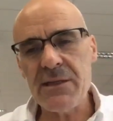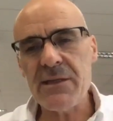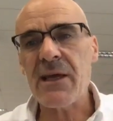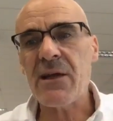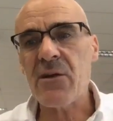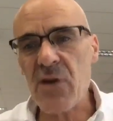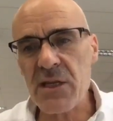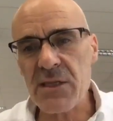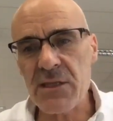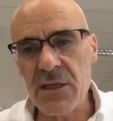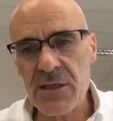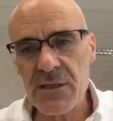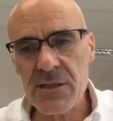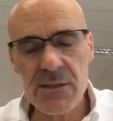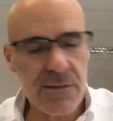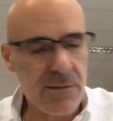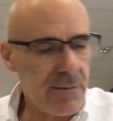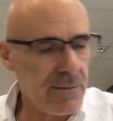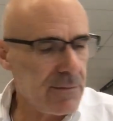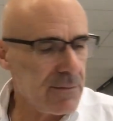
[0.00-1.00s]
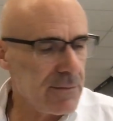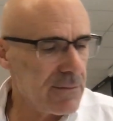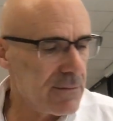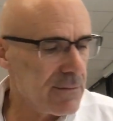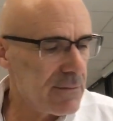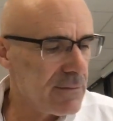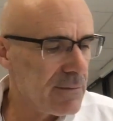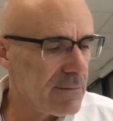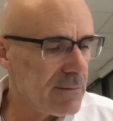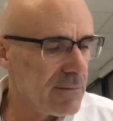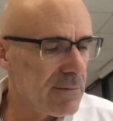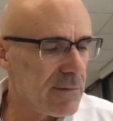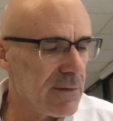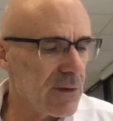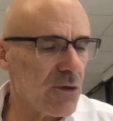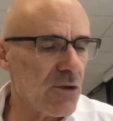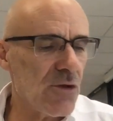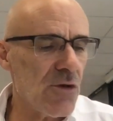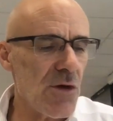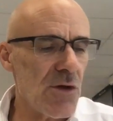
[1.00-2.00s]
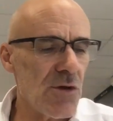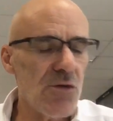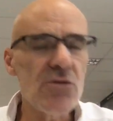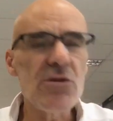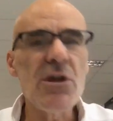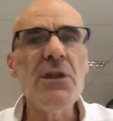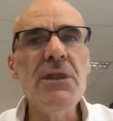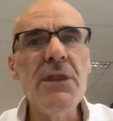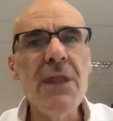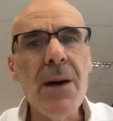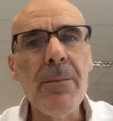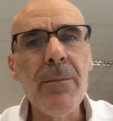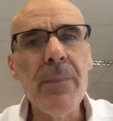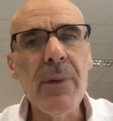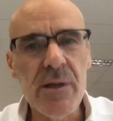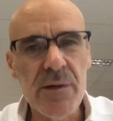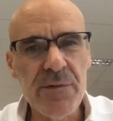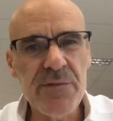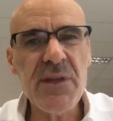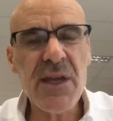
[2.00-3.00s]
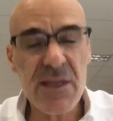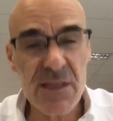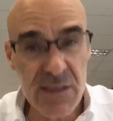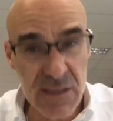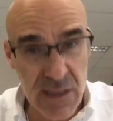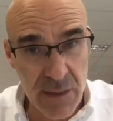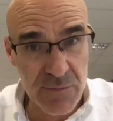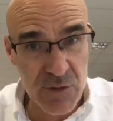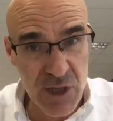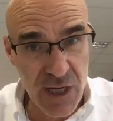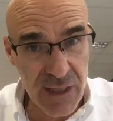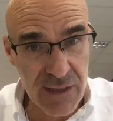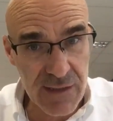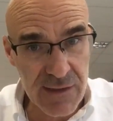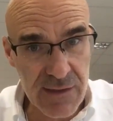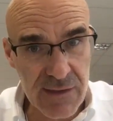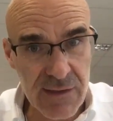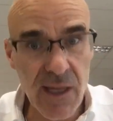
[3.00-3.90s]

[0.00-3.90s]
their greatness according to the number of their subjects.